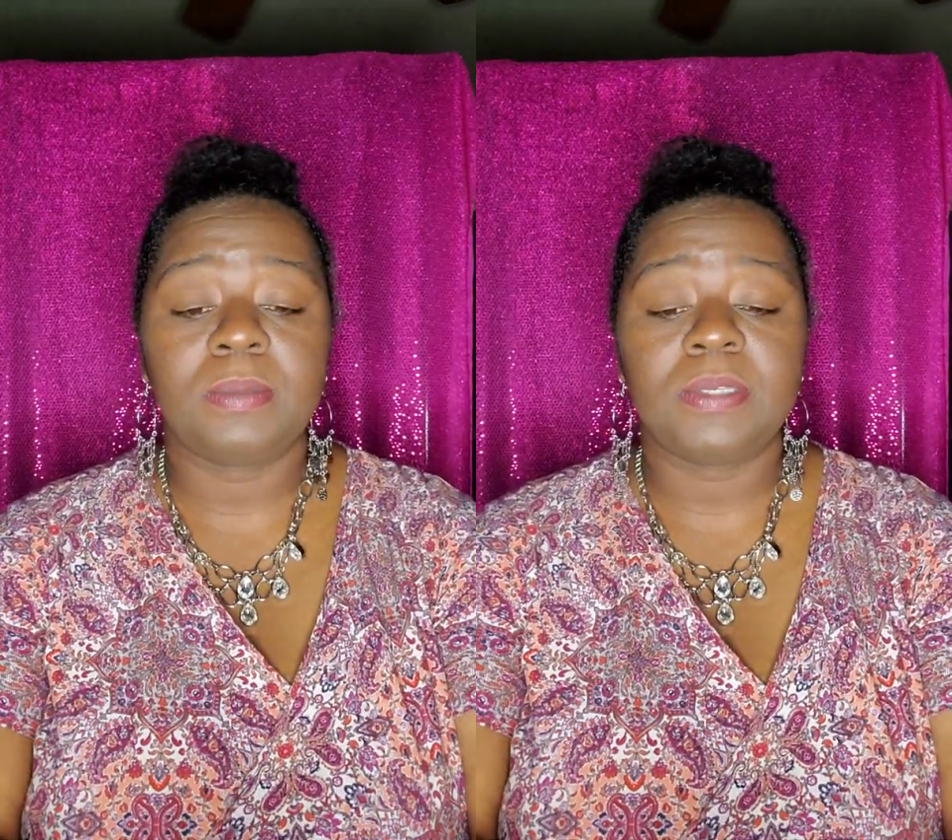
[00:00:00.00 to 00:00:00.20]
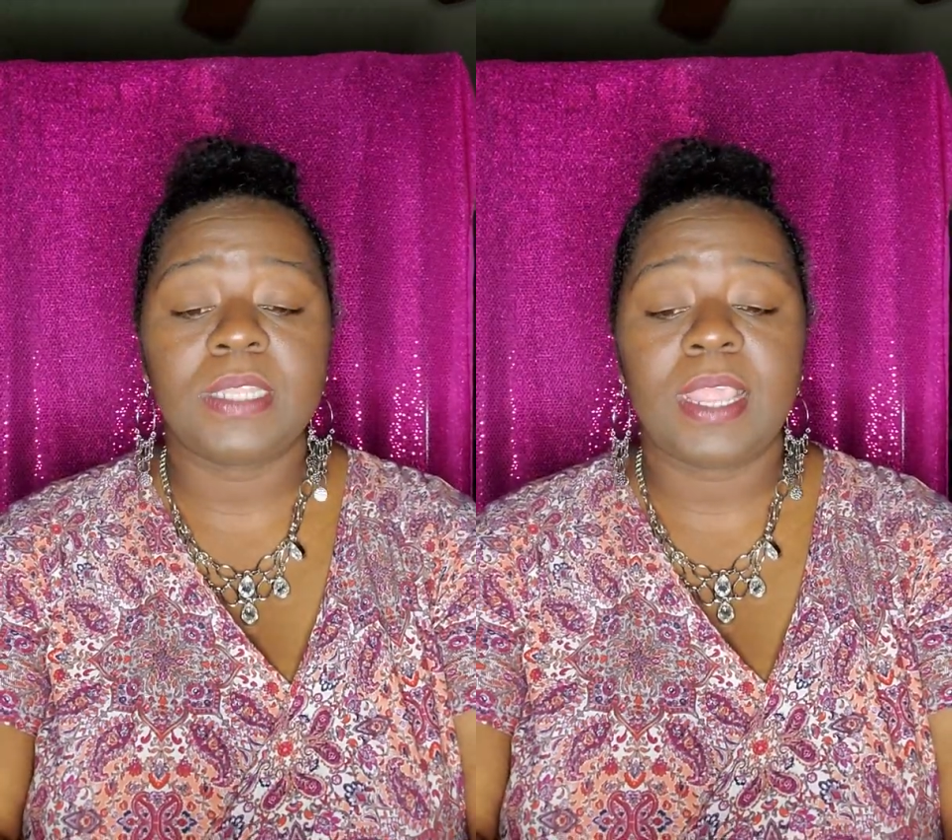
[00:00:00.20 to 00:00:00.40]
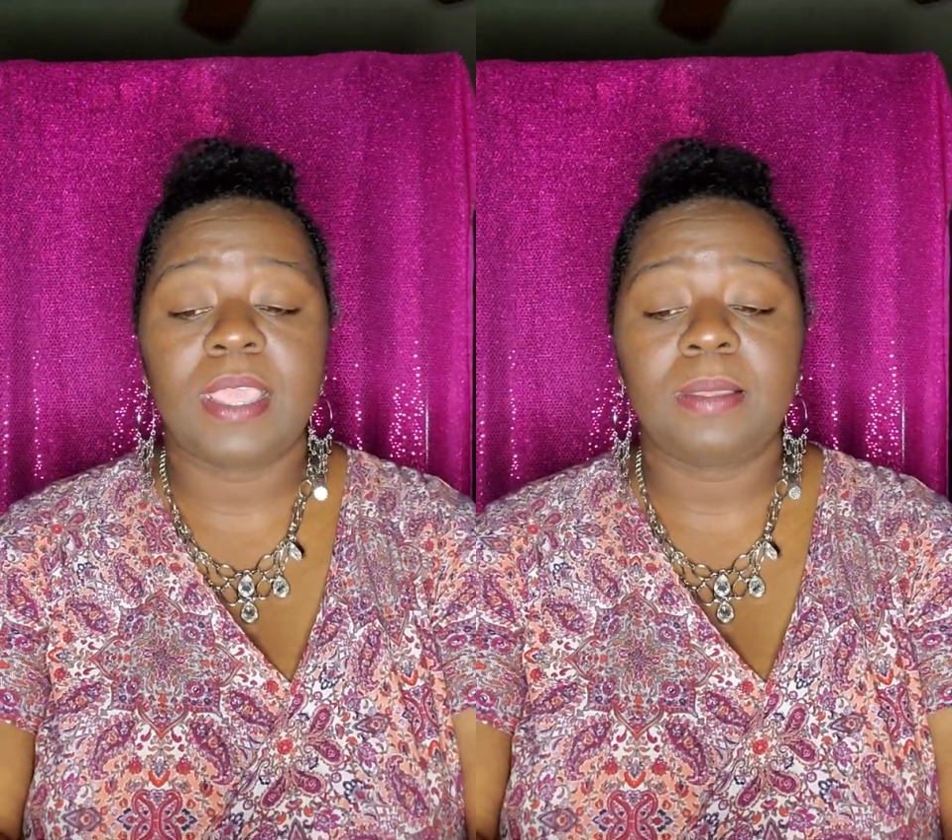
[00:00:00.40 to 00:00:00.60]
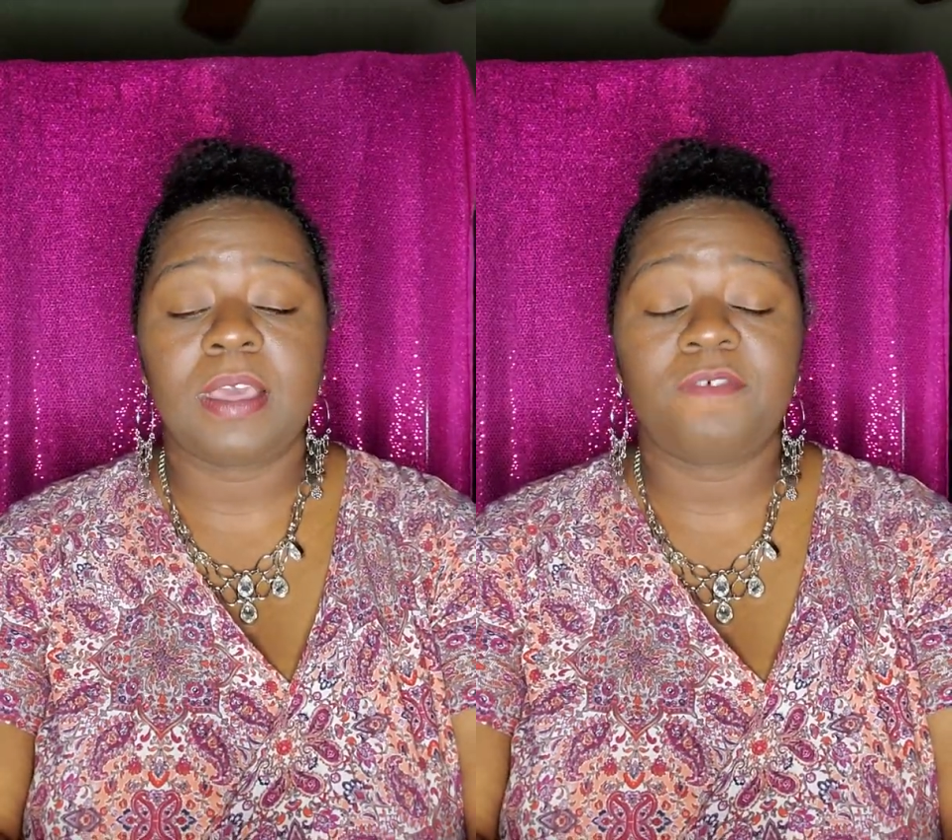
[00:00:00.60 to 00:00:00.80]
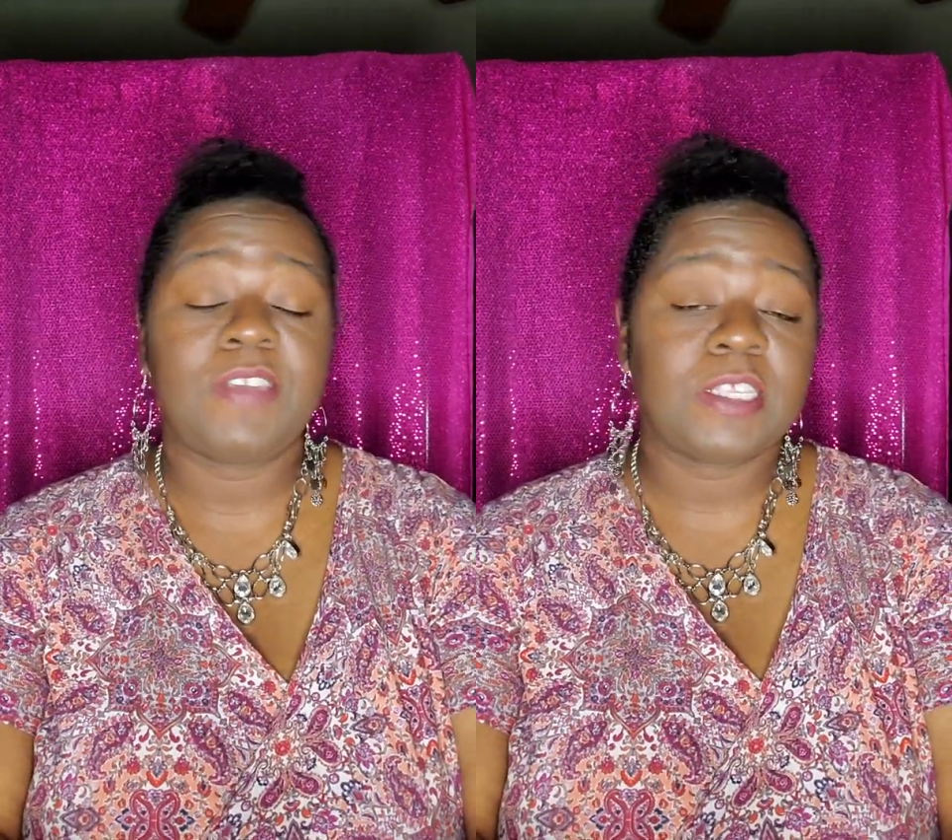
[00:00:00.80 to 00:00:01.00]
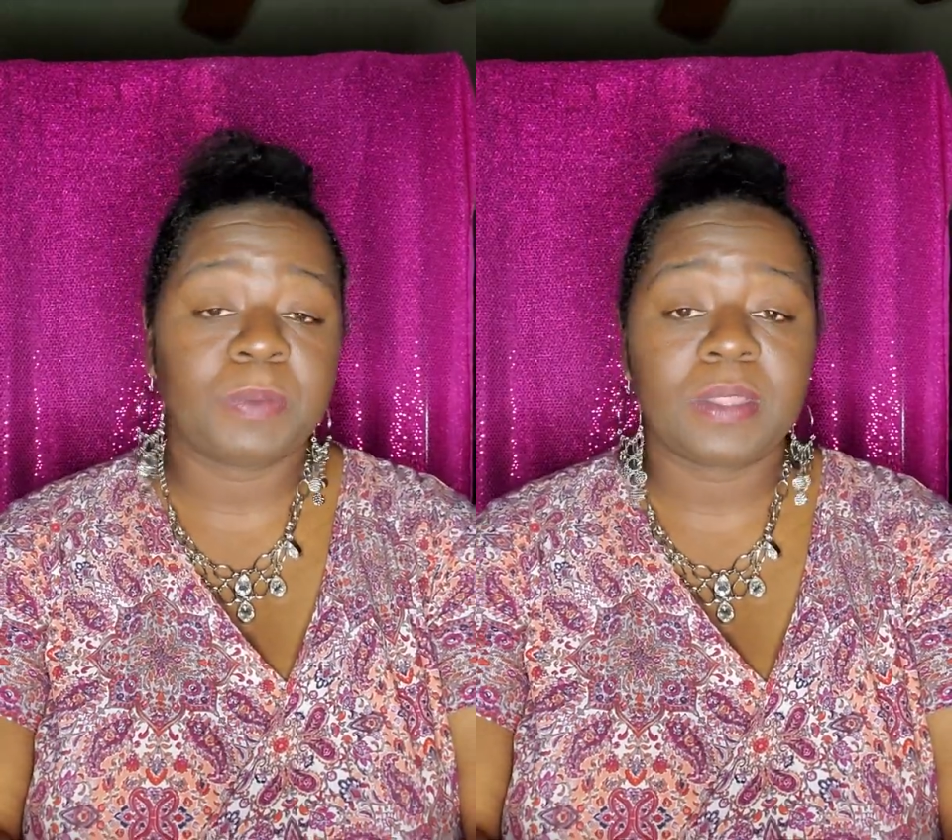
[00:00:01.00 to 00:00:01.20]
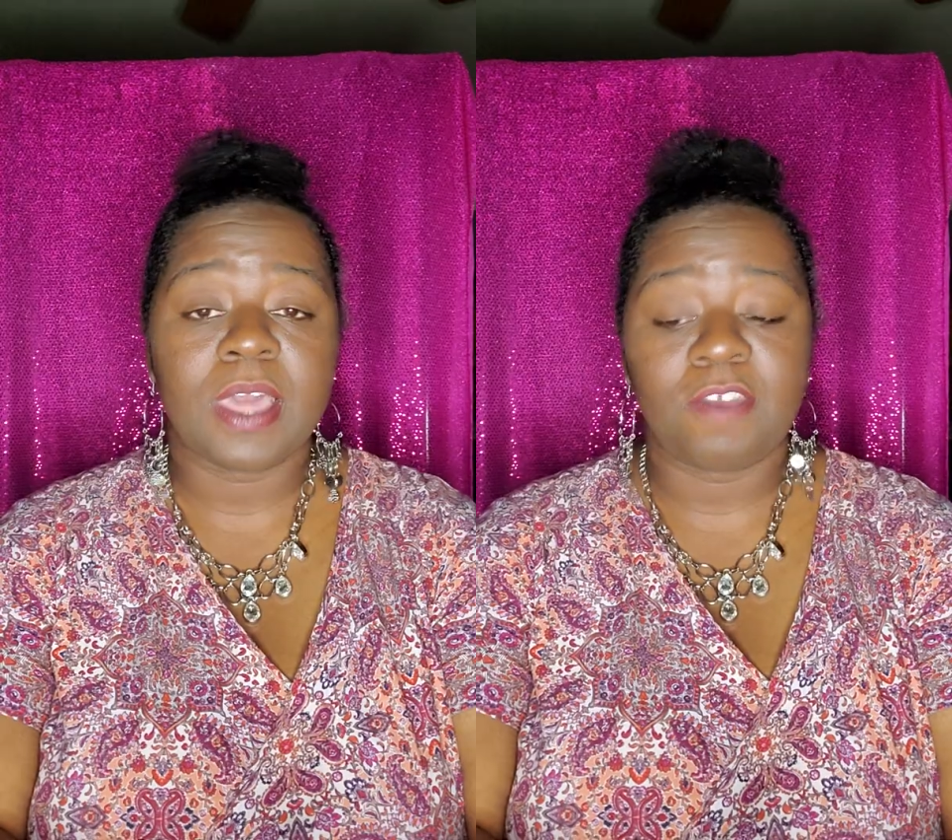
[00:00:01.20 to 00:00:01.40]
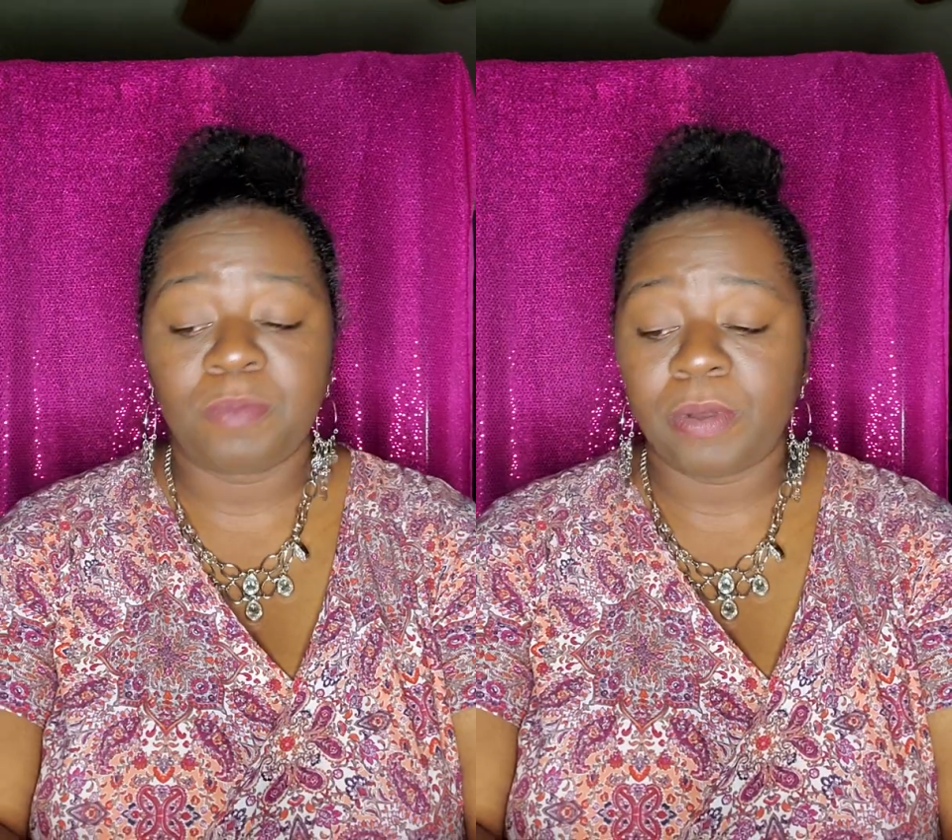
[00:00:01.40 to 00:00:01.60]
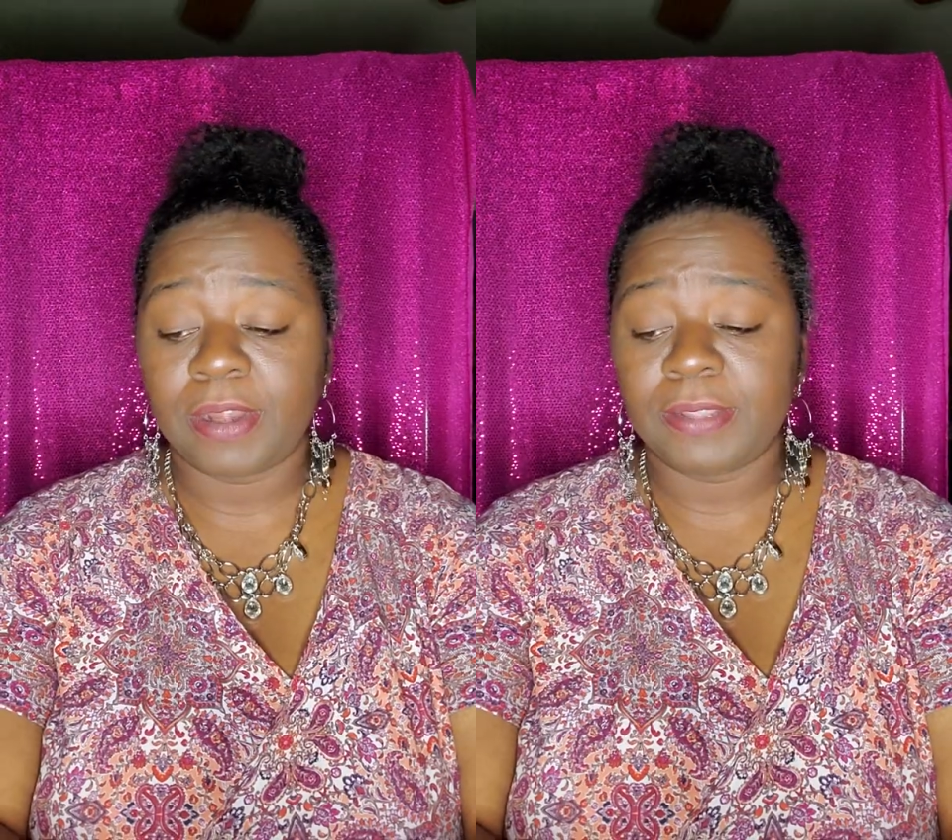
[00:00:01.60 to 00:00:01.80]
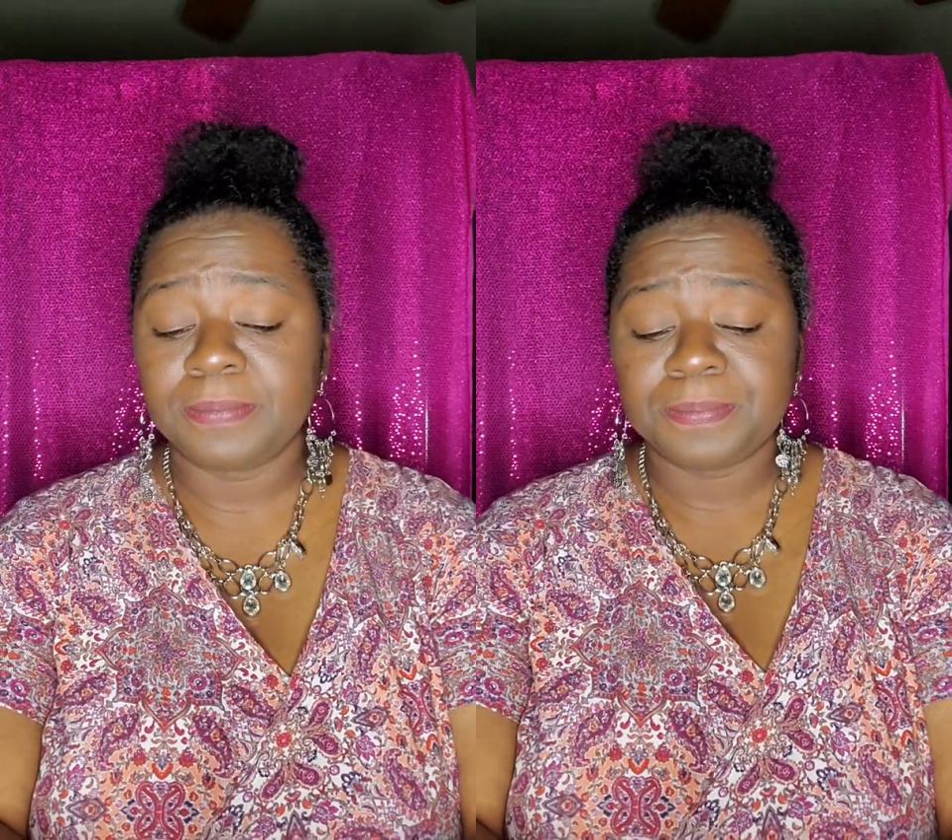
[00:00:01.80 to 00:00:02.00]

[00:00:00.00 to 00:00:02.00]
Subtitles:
did a Facebook Live party.